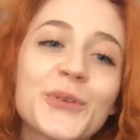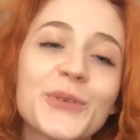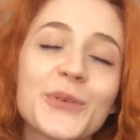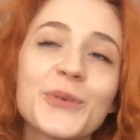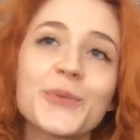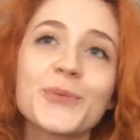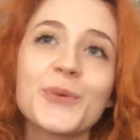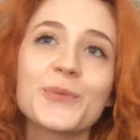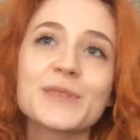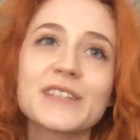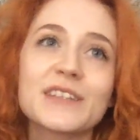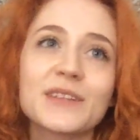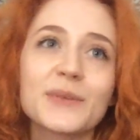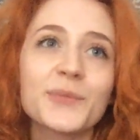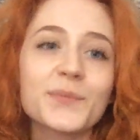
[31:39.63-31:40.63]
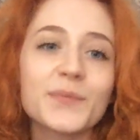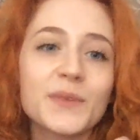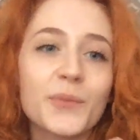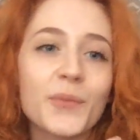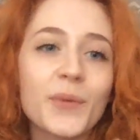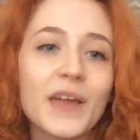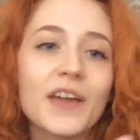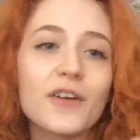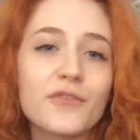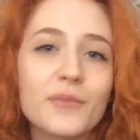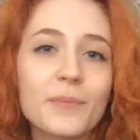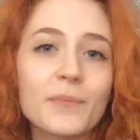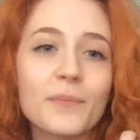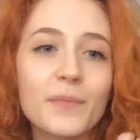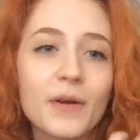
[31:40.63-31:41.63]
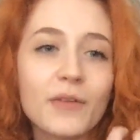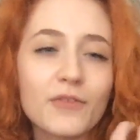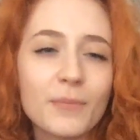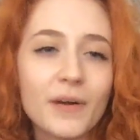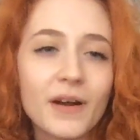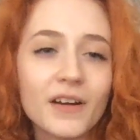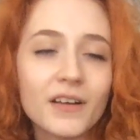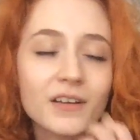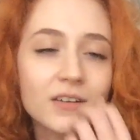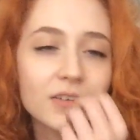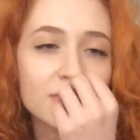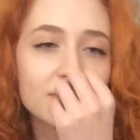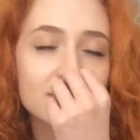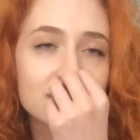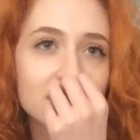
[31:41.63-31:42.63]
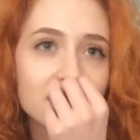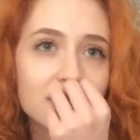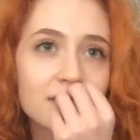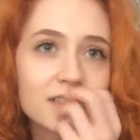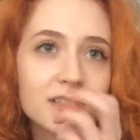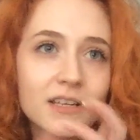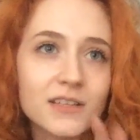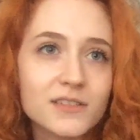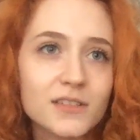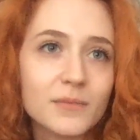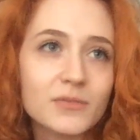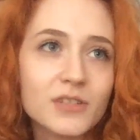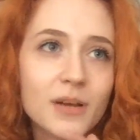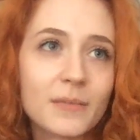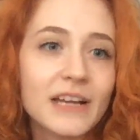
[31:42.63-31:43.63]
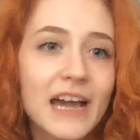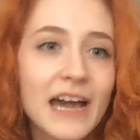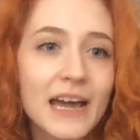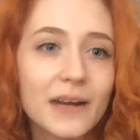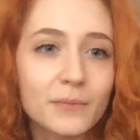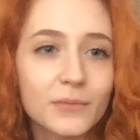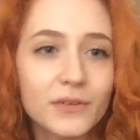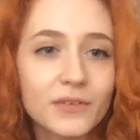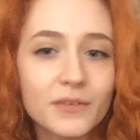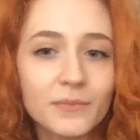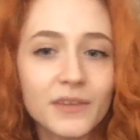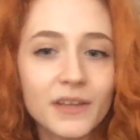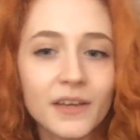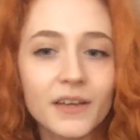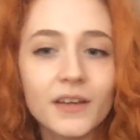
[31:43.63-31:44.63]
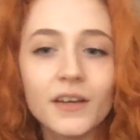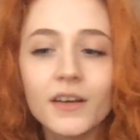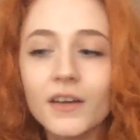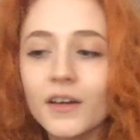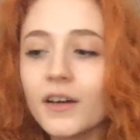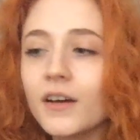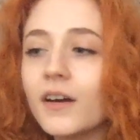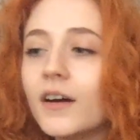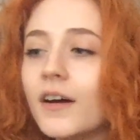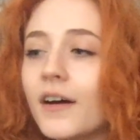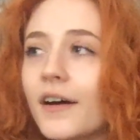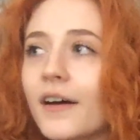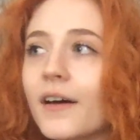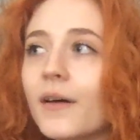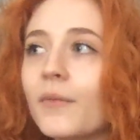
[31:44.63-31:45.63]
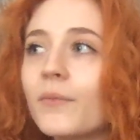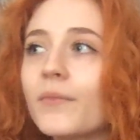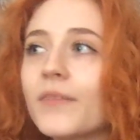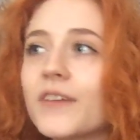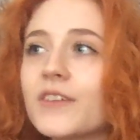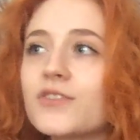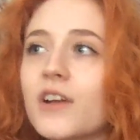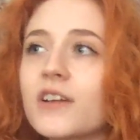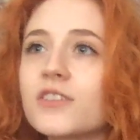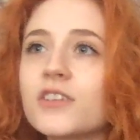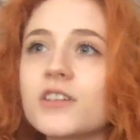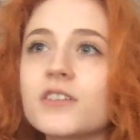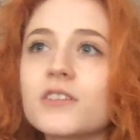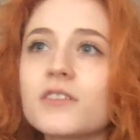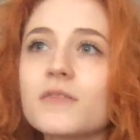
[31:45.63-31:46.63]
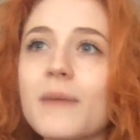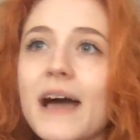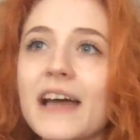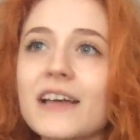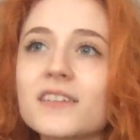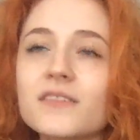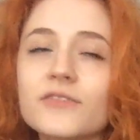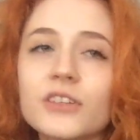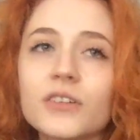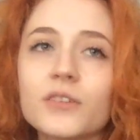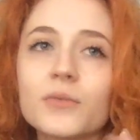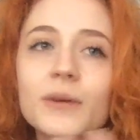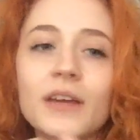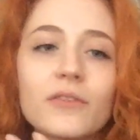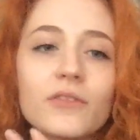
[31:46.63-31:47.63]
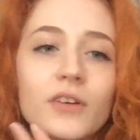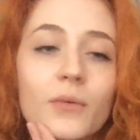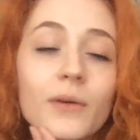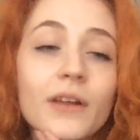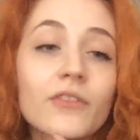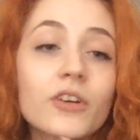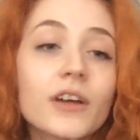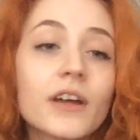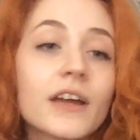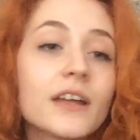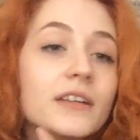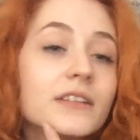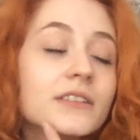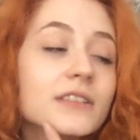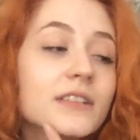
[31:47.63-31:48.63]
what was it, the weight of a particle, wasn't it? It's like a subatomic atom or something. They tried changing the mass of it or the weight of it or whatever. And